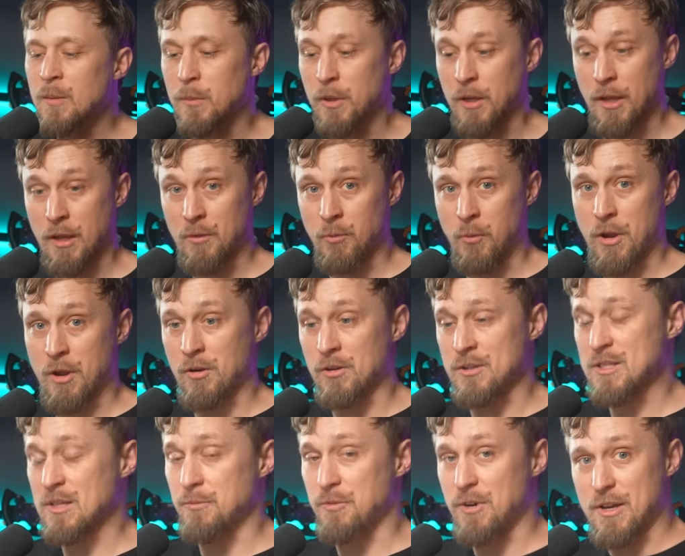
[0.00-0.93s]
But hey, we're all
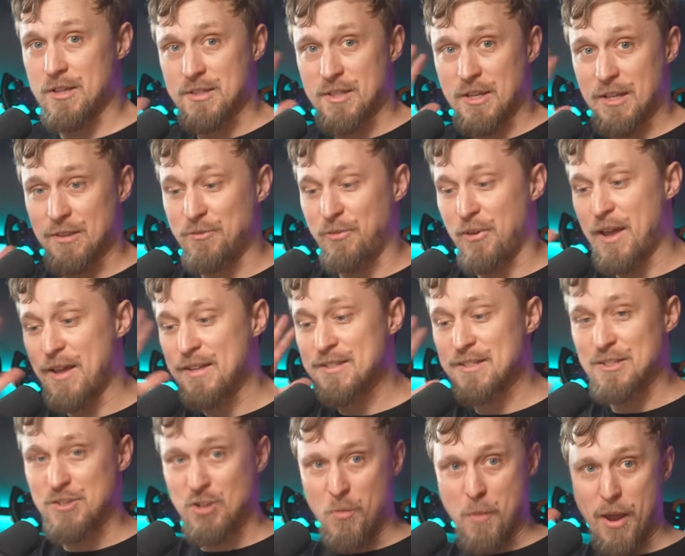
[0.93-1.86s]
sim racer, it
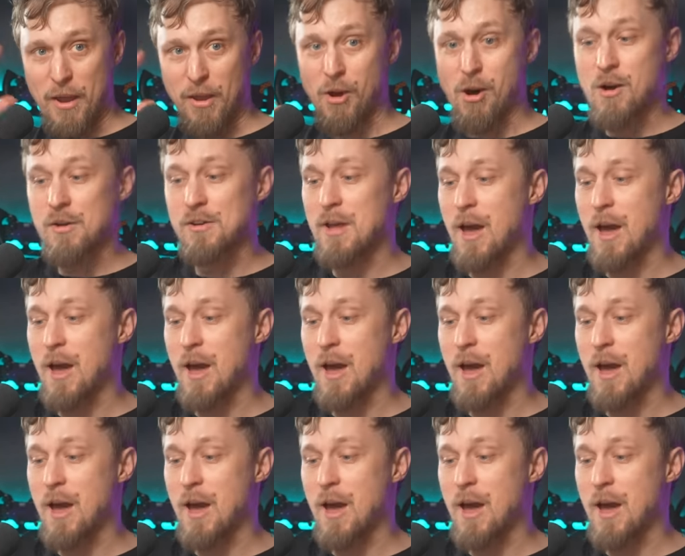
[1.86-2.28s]
flexes, oh my god,